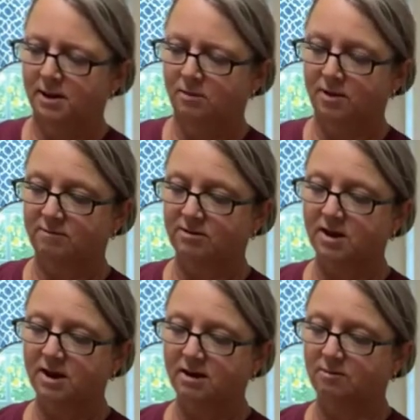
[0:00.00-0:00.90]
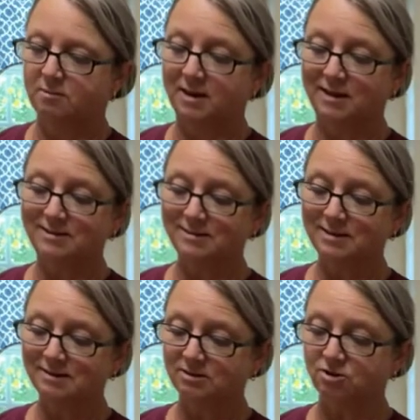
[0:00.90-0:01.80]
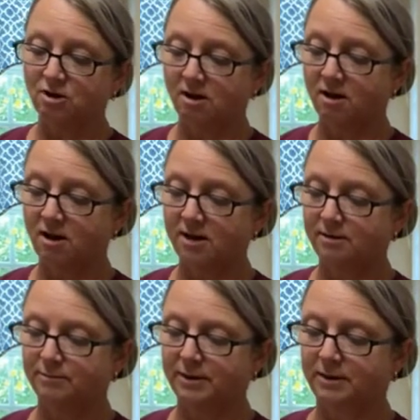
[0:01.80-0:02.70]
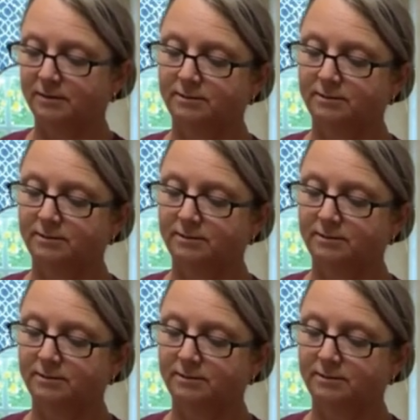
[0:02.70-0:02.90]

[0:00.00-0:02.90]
We have a ton of them. Now he says they're not hot, but